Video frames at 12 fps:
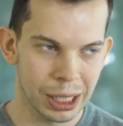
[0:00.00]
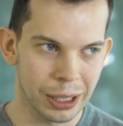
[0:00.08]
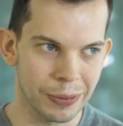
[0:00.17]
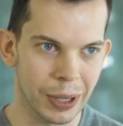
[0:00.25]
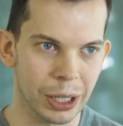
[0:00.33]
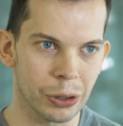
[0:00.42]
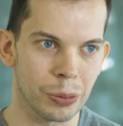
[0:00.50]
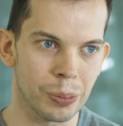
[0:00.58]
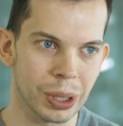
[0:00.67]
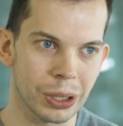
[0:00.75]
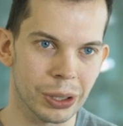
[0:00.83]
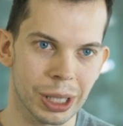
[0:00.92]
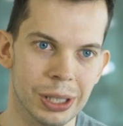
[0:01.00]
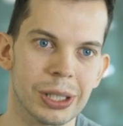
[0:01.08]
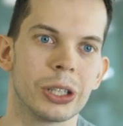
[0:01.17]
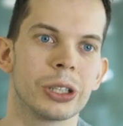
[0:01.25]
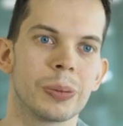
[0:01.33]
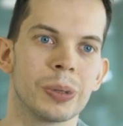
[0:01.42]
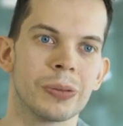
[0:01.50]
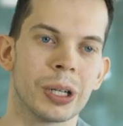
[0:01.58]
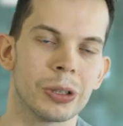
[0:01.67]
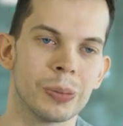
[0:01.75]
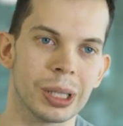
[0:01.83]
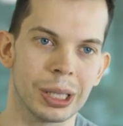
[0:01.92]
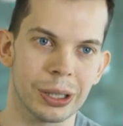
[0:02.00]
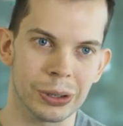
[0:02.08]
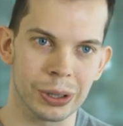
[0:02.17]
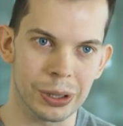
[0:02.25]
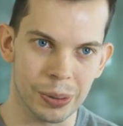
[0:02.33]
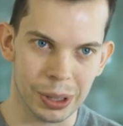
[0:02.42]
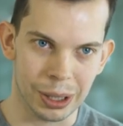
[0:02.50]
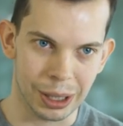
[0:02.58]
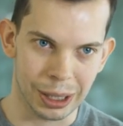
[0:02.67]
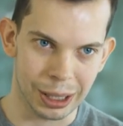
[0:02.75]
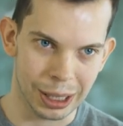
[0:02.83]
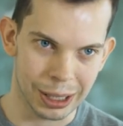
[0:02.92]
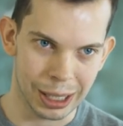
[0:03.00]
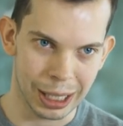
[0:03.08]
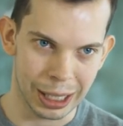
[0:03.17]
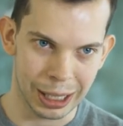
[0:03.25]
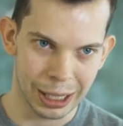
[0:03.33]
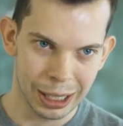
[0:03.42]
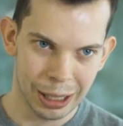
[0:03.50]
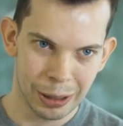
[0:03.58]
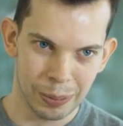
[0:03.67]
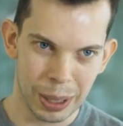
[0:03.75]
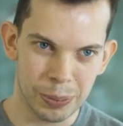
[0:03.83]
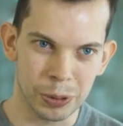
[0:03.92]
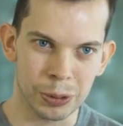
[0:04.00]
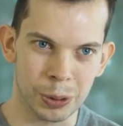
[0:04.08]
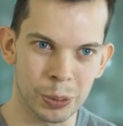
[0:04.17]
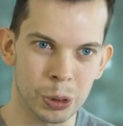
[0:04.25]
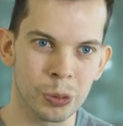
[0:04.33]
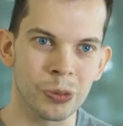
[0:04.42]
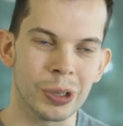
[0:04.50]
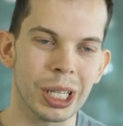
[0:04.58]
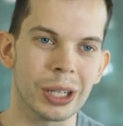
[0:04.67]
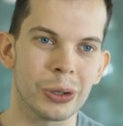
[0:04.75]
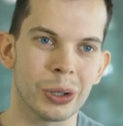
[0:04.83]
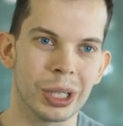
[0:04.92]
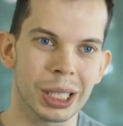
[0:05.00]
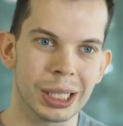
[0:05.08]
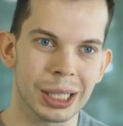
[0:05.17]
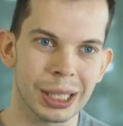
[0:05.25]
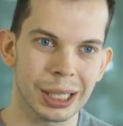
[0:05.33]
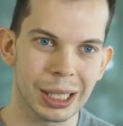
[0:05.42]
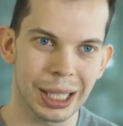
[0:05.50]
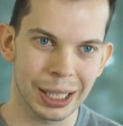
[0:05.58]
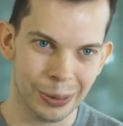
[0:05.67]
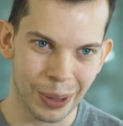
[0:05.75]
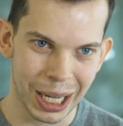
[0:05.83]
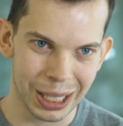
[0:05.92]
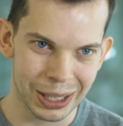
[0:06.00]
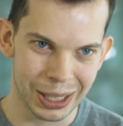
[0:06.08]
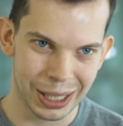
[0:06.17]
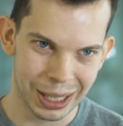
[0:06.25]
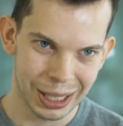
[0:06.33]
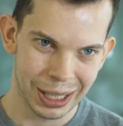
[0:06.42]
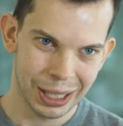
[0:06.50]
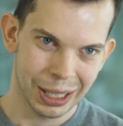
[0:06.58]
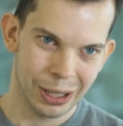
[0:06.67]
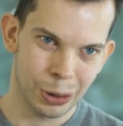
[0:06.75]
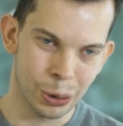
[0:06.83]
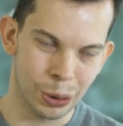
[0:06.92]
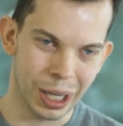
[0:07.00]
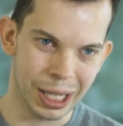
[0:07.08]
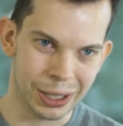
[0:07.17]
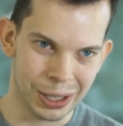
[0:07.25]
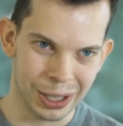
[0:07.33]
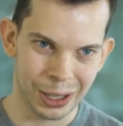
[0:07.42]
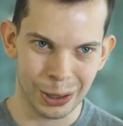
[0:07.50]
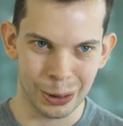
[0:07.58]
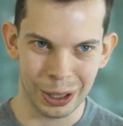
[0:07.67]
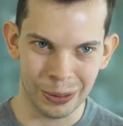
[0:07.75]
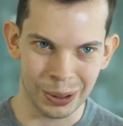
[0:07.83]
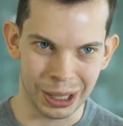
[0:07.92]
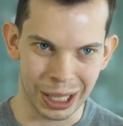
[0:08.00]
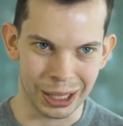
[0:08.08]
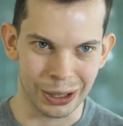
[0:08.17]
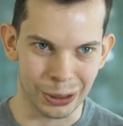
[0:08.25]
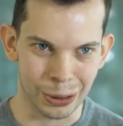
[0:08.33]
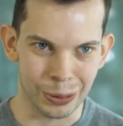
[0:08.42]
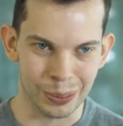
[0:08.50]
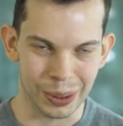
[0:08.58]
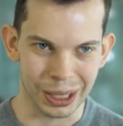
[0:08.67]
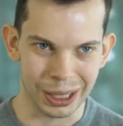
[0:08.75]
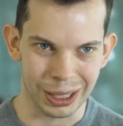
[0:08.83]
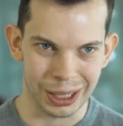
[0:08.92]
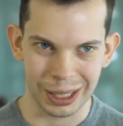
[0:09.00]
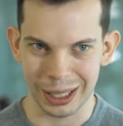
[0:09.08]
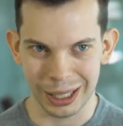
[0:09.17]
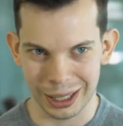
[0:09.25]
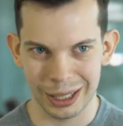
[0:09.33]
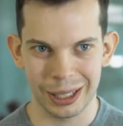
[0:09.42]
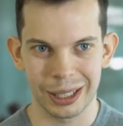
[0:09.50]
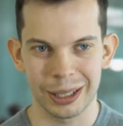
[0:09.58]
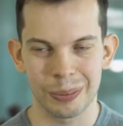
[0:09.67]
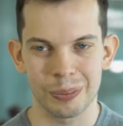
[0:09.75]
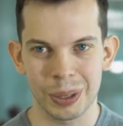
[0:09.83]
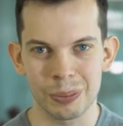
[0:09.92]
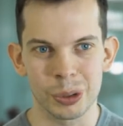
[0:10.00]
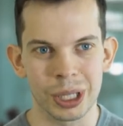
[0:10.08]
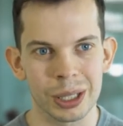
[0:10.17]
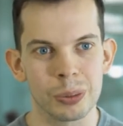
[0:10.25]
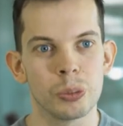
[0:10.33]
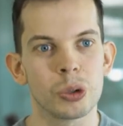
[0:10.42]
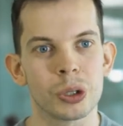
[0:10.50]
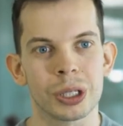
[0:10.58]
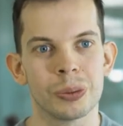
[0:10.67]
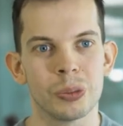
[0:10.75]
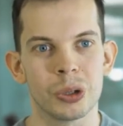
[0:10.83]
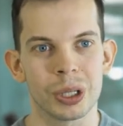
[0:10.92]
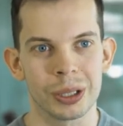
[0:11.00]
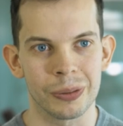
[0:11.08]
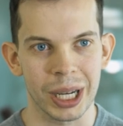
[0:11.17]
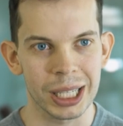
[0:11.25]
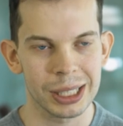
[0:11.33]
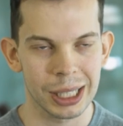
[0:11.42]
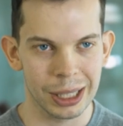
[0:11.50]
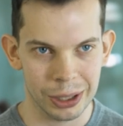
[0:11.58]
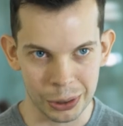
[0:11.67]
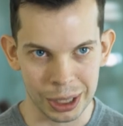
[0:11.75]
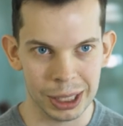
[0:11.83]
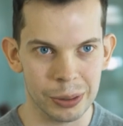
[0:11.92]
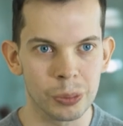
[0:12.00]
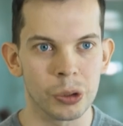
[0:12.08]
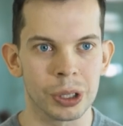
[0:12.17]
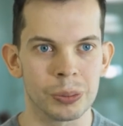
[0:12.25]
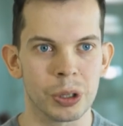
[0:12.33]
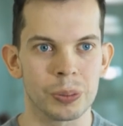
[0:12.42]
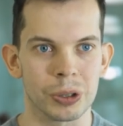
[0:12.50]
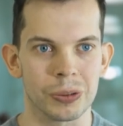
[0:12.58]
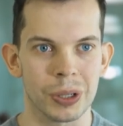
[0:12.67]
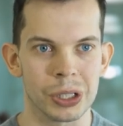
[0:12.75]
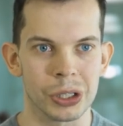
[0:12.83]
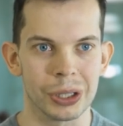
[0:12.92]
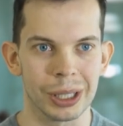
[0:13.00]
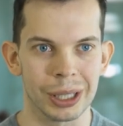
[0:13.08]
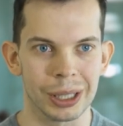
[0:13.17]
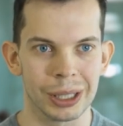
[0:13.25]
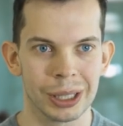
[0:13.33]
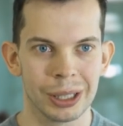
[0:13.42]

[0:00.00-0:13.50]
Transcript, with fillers: if I compare the startup environment here in Switzerland, let's say people from whom we are collecting advice to us, to even younger companies. Uh, people get more and more advice and they run it more and more professionally.